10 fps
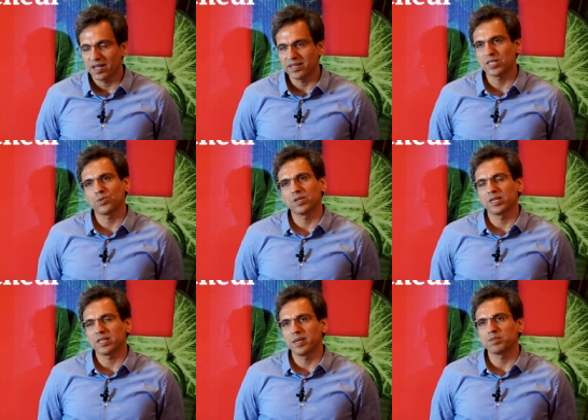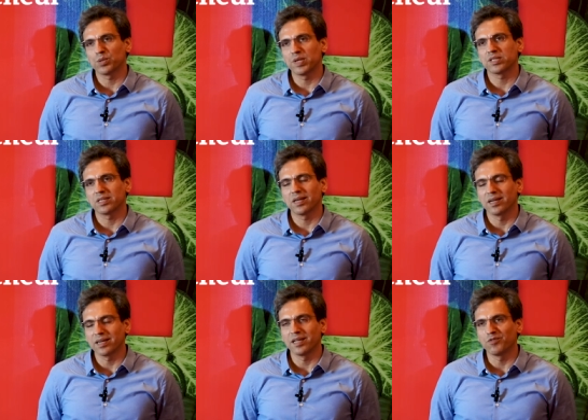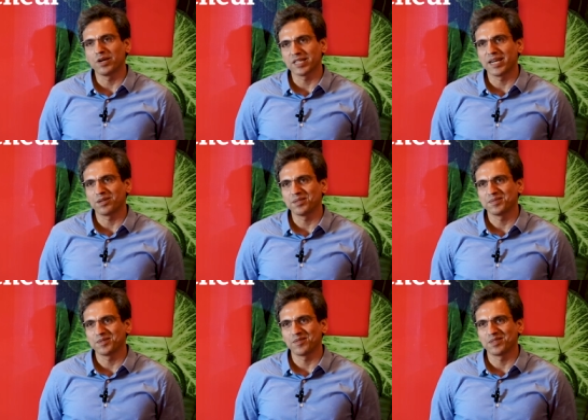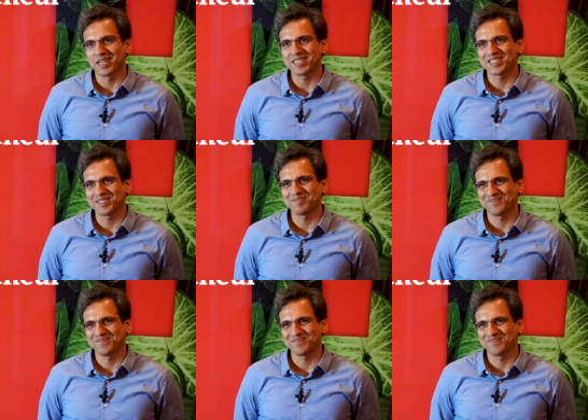And that's what keeps innovation, InfoEdge ahead of the rest.